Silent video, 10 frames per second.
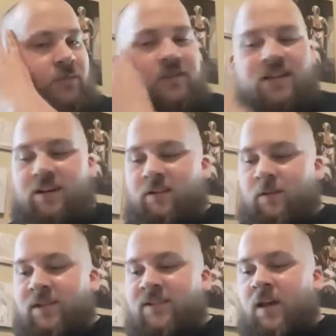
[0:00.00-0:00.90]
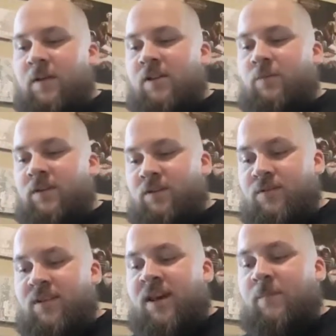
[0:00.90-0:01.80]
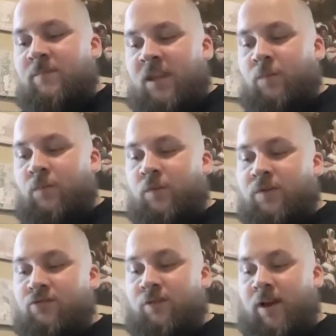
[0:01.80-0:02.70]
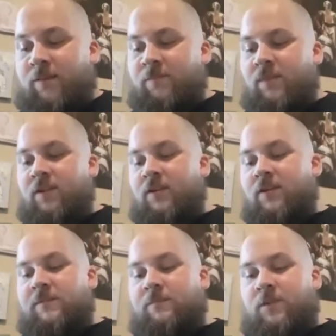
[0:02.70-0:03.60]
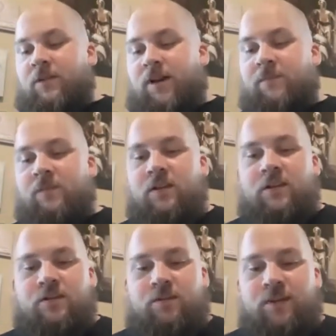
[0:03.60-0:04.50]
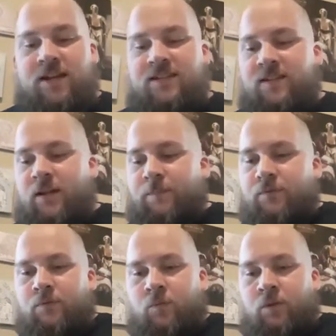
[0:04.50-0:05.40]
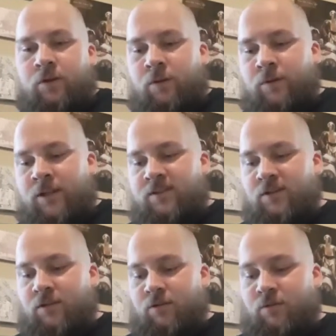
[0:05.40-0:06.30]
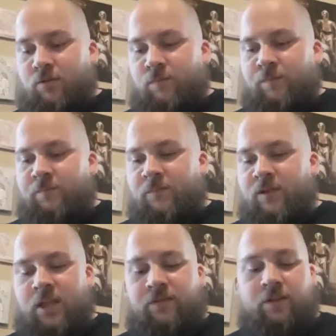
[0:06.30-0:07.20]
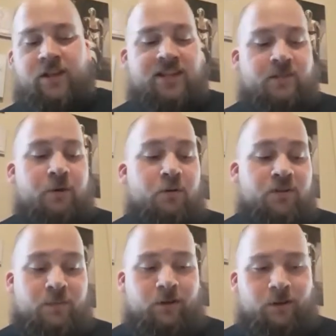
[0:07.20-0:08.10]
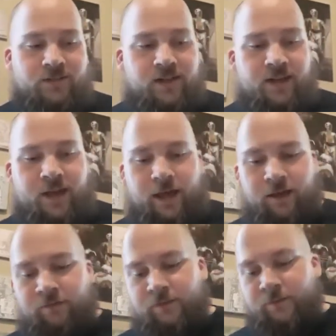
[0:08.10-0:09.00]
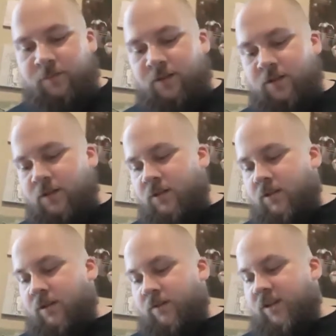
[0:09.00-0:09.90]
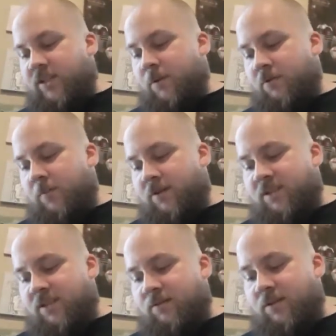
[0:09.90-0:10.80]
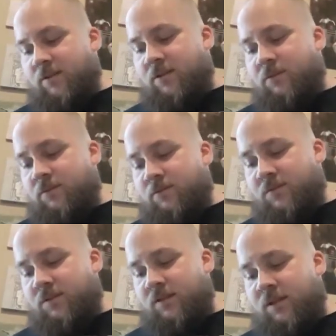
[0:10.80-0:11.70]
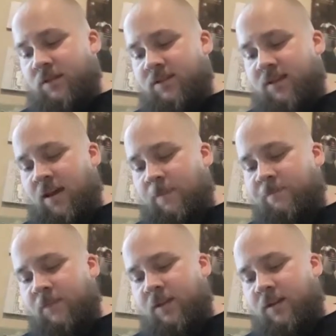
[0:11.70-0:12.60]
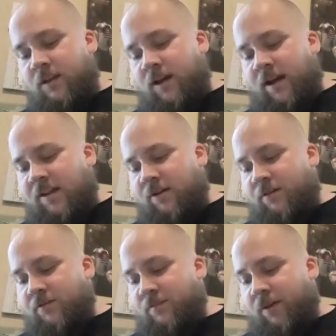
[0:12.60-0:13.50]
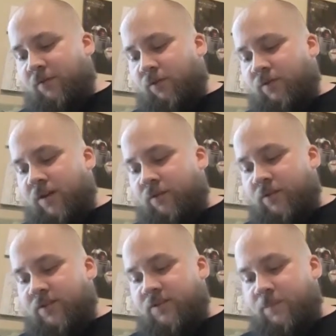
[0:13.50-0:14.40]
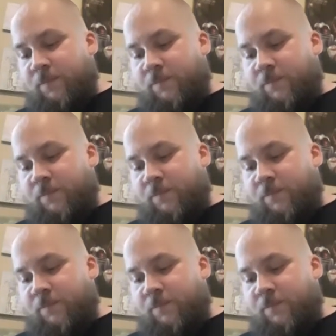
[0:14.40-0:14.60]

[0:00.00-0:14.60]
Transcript: Maybe you're taking a little bit of damage. You want to use that. That one works great. Okay, so next up, we'll go into the different kinds of Pokeballs that I have. The different kinds of Pokeballs that you can use in this game. I chose my 4 favorites.